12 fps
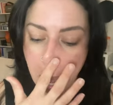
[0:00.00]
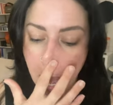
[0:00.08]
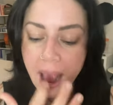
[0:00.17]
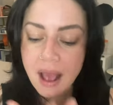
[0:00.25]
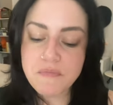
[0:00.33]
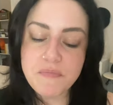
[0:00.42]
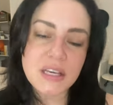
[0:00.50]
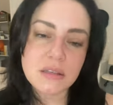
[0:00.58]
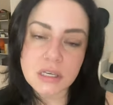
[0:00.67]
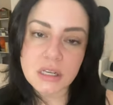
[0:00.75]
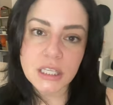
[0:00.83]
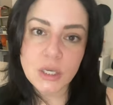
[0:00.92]
and
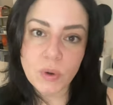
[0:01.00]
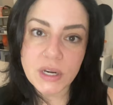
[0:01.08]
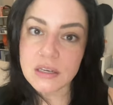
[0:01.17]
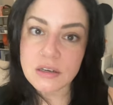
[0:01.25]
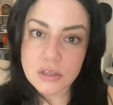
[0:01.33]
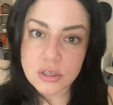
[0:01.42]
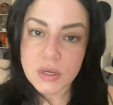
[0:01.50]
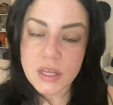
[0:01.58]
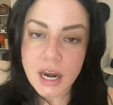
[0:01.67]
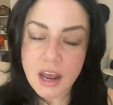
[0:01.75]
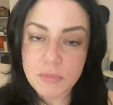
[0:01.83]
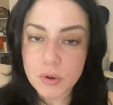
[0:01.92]
basically what industry
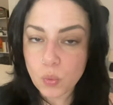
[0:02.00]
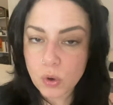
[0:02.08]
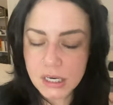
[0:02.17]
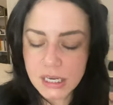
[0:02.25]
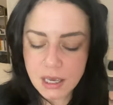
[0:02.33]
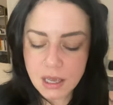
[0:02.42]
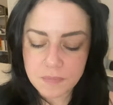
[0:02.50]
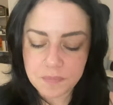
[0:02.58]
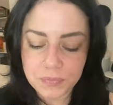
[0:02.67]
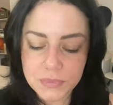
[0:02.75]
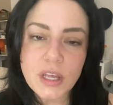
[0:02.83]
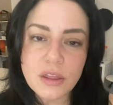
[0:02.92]
that I've been working in.
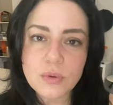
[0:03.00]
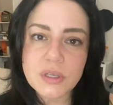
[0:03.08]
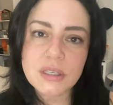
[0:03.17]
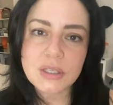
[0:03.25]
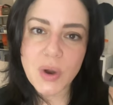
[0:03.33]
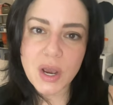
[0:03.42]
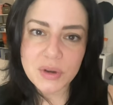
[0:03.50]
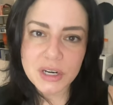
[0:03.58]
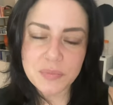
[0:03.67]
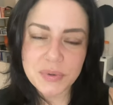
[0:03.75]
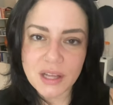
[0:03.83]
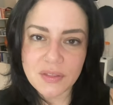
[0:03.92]
So the reasons why I wanted to
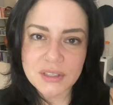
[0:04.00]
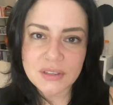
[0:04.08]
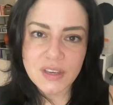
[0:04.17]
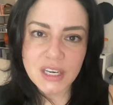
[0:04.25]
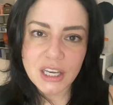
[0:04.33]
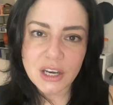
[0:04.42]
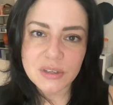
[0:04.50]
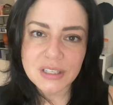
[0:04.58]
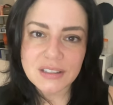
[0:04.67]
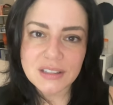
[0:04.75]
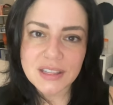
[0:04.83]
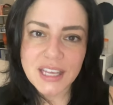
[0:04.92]
put out this video
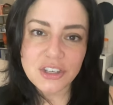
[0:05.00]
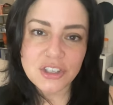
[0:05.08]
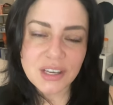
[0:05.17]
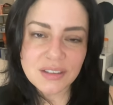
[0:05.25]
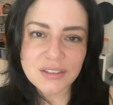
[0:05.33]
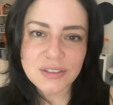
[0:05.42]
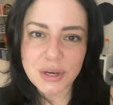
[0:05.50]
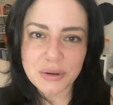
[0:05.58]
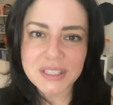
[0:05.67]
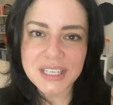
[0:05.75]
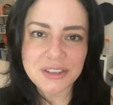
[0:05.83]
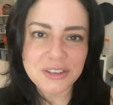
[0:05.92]
is they just don't
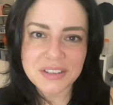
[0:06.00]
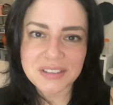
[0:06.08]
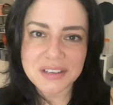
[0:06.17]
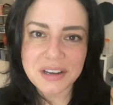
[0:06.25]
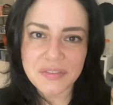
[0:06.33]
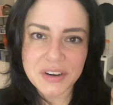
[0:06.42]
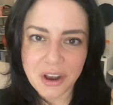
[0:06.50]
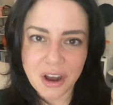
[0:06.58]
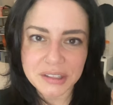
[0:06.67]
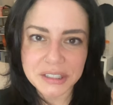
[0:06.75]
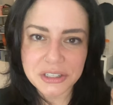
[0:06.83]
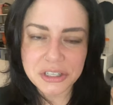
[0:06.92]
teach this stuff in
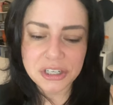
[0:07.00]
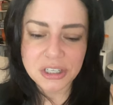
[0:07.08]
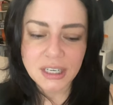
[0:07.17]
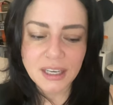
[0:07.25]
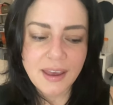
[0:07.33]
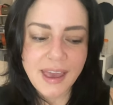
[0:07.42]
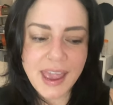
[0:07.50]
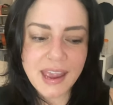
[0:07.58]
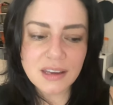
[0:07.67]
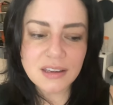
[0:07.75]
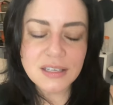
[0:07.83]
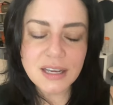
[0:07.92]
college.
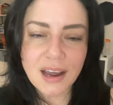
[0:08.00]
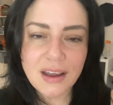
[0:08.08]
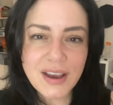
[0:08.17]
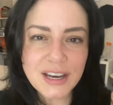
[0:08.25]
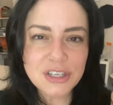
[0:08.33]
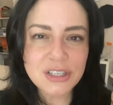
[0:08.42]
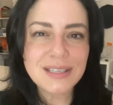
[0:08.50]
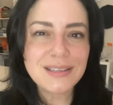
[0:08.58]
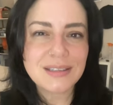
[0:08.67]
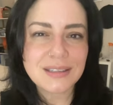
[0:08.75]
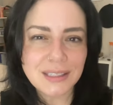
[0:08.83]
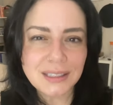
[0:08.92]
And I've actually
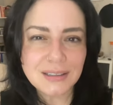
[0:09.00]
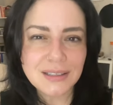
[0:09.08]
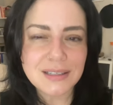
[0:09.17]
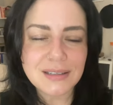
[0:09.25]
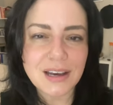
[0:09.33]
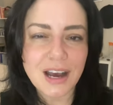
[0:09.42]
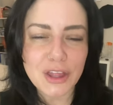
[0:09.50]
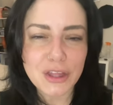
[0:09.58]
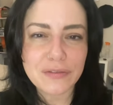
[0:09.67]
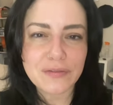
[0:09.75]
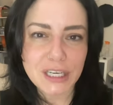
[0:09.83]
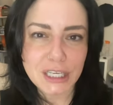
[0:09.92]
seen other
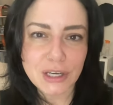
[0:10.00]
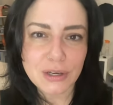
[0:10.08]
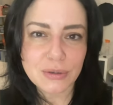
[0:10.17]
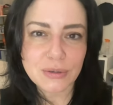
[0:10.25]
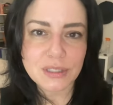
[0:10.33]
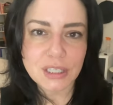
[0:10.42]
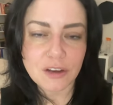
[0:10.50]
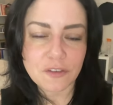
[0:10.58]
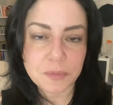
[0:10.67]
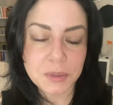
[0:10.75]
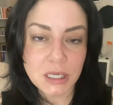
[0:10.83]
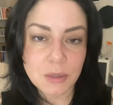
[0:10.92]
videos of
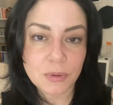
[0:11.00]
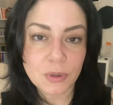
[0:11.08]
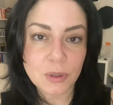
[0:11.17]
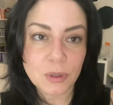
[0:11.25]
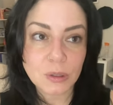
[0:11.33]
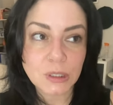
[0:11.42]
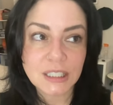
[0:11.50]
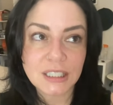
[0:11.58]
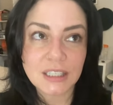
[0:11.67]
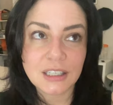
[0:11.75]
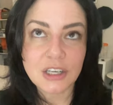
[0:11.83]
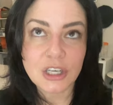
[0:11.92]
people,
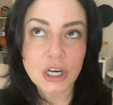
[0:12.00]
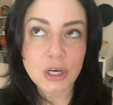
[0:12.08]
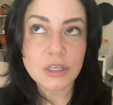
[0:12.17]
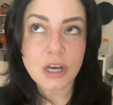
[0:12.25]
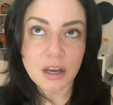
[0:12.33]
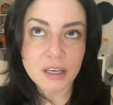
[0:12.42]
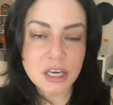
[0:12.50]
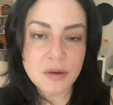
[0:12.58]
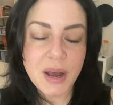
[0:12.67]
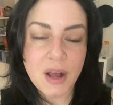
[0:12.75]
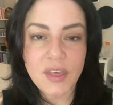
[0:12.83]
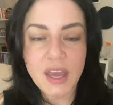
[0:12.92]
you know, talking
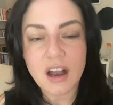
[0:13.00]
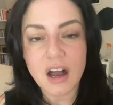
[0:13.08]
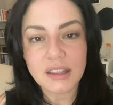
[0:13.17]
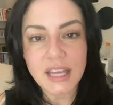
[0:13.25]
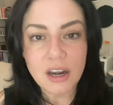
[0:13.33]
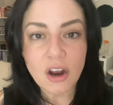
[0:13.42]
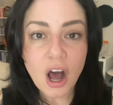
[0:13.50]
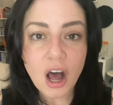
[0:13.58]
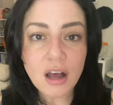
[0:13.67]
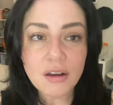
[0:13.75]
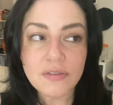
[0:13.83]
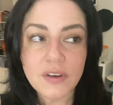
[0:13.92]
about they got laid
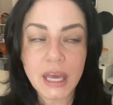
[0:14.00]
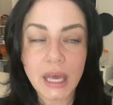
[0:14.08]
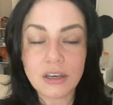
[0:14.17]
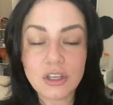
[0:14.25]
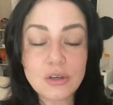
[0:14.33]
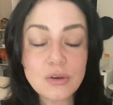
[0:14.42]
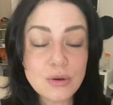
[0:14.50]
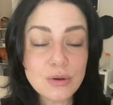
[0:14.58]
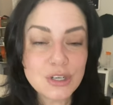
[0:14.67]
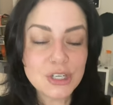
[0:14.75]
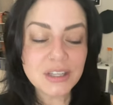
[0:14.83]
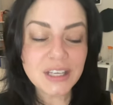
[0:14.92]
off, and
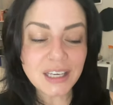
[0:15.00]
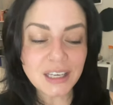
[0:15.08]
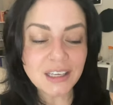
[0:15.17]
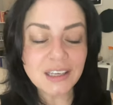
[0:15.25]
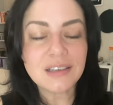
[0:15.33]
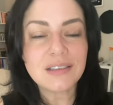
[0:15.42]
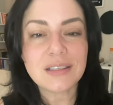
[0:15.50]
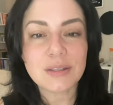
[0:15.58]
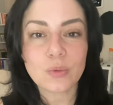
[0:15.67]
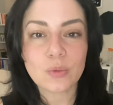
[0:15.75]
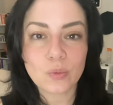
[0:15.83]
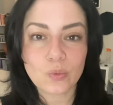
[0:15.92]
usually it's
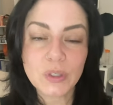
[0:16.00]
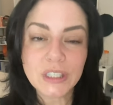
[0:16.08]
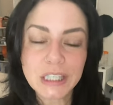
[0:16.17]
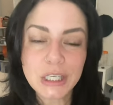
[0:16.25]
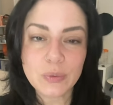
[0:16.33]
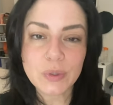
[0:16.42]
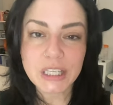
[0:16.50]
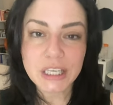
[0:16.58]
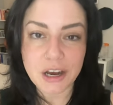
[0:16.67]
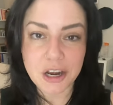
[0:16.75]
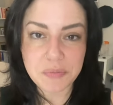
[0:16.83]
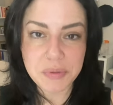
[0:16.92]
really, really
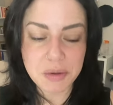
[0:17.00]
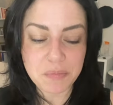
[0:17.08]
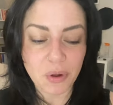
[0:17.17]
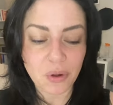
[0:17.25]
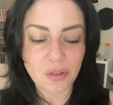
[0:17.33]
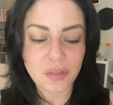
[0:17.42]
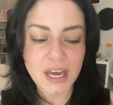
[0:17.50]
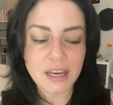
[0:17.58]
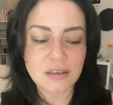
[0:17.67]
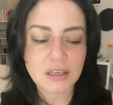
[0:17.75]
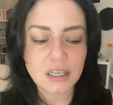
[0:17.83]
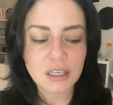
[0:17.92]
young people that
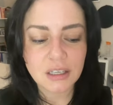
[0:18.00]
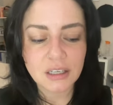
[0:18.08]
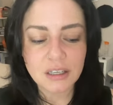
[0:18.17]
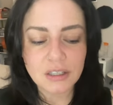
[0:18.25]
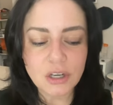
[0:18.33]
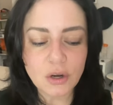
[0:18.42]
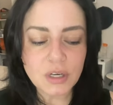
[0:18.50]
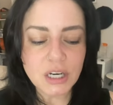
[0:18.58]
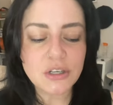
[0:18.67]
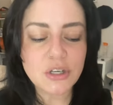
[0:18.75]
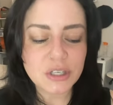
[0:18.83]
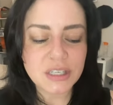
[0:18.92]
don't
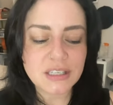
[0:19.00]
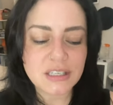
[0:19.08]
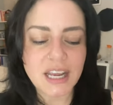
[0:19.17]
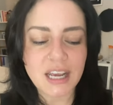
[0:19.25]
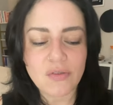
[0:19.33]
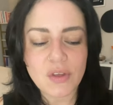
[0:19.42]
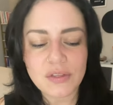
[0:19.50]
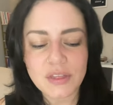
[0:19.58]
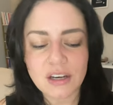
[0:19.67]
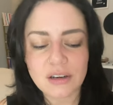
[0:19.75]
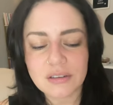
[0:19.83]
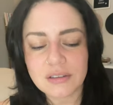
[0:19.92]
understand that
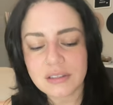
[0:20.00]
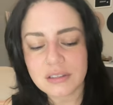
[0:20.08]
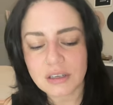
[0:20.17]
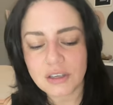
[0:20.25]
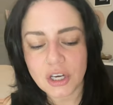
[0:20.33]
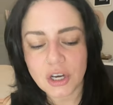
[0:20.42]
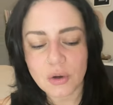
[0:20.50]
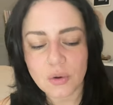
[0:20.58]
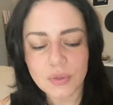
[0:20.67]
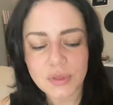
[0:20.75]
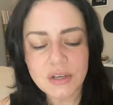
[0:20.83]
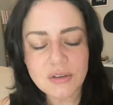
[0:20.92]
there's, you know,
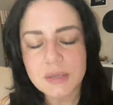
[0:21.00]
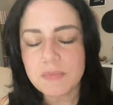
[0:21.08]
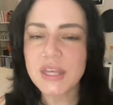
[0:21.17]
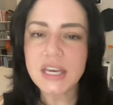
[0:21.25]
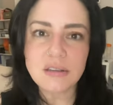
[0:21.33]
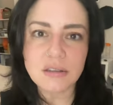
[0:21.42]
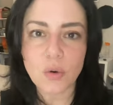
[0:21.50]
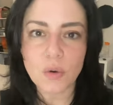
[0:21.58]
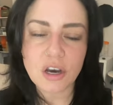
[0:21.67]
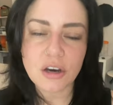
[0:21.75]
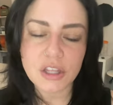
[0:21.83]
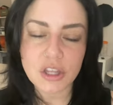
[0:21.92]
there's some things going
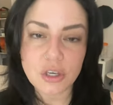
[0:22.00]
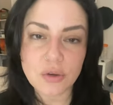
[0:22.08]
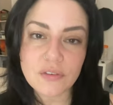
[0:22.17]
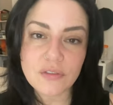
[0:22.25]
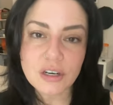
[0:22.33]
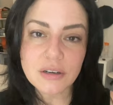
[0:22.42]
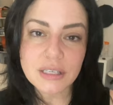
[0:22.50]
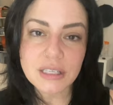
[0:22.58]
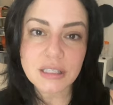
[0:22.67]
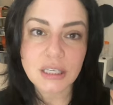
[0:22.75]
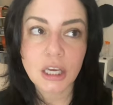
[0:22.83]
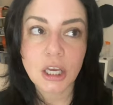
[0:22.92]
on in the
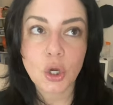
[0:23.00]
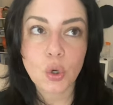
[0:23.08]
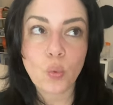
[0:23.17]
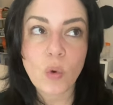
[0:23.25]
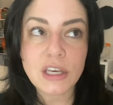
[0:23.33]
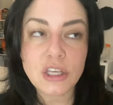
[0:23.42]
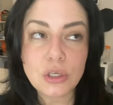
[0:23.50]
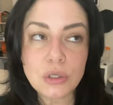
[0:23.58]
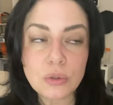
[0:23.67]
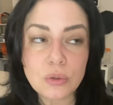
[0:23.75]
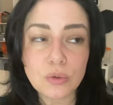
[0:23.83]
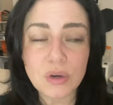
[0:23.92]
universe when
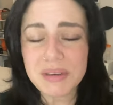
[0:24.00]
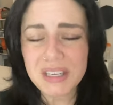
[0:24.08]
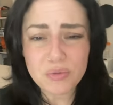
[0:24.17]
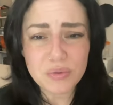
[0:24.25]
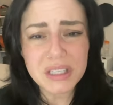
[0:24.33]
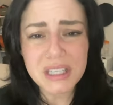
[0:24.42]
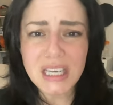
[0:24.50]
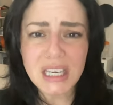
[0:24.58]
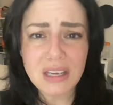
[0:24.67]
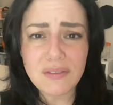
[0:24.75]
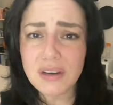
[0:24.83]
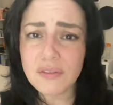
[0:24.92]
you, I mean, really,
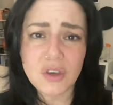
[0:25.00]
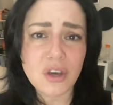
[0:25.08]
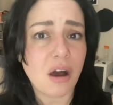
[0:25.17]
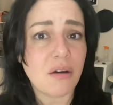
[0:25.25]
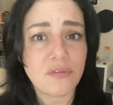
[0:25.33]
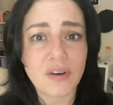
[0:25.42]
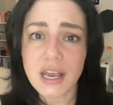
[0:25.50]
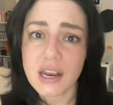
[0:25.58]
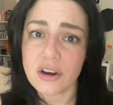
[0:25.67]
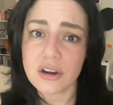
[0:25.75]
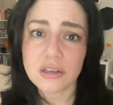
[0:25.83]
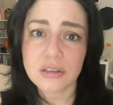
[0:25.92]
even if you got
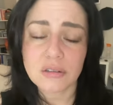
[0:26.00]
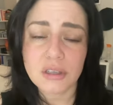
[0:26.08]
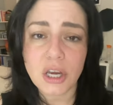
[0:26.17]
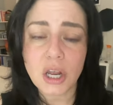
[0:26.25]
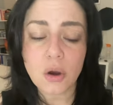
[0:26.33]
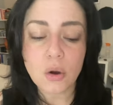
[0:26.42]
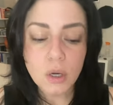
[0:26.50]
fired, you know,